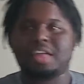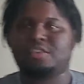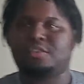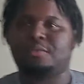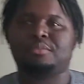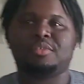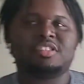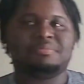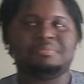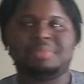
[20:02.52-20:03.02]
from
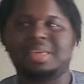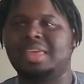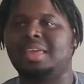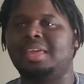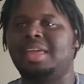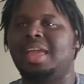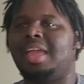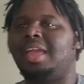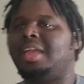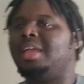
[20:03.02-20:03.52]
just being
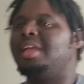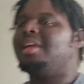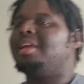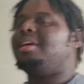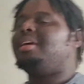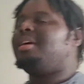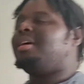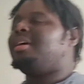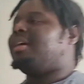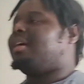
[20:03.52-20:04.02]
a
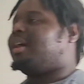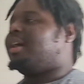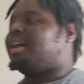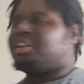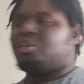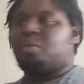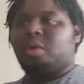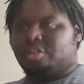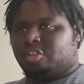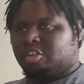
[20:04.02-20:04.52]

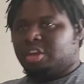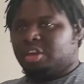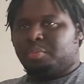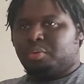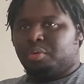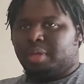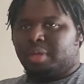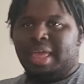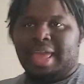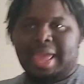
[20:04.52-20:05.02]

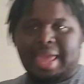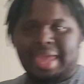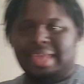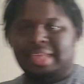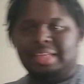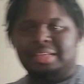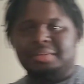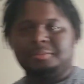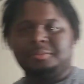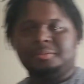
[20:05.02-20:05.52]
unquestionable A.
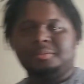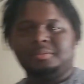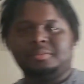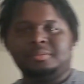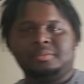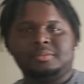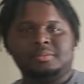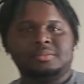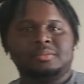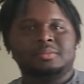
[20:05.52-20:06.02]

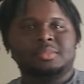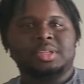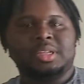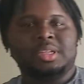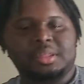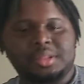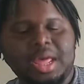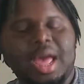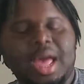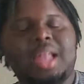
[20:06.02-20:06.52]

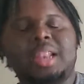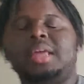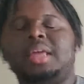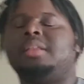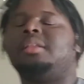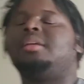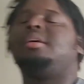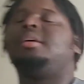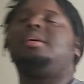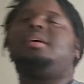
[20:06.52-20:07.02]
Solid.
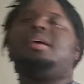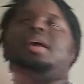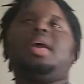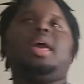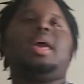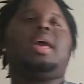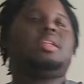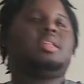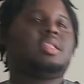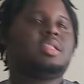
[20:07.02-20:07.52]

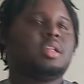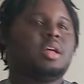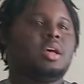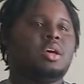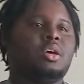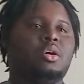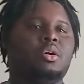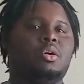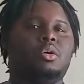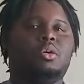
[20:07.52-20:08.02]
And
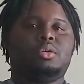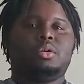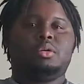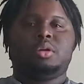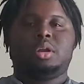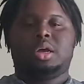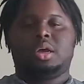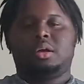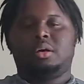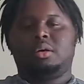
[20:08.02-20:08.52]
so, you
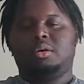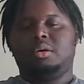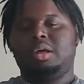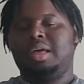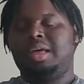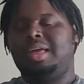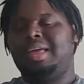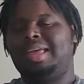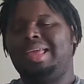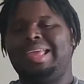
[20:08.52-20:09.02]
know,
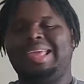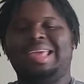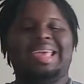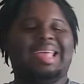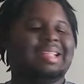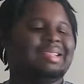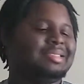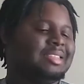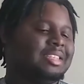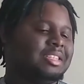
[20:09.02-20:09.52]
it